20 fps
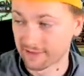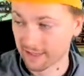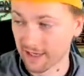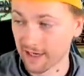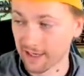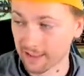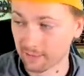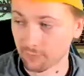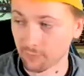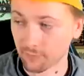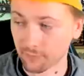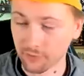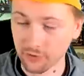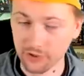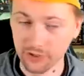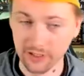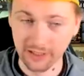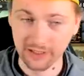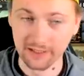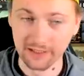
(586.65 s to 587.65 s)
stack with
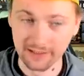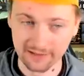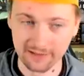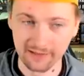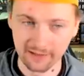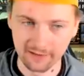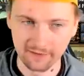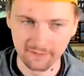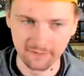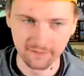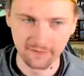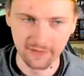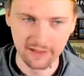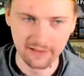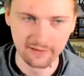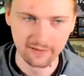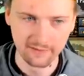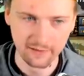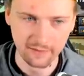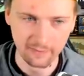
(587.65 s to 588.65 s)
which I can start
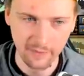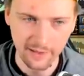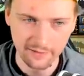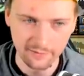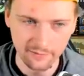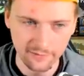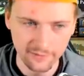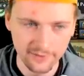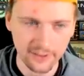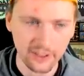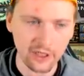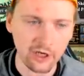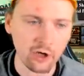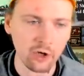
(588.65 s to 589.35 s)
fighting the battles.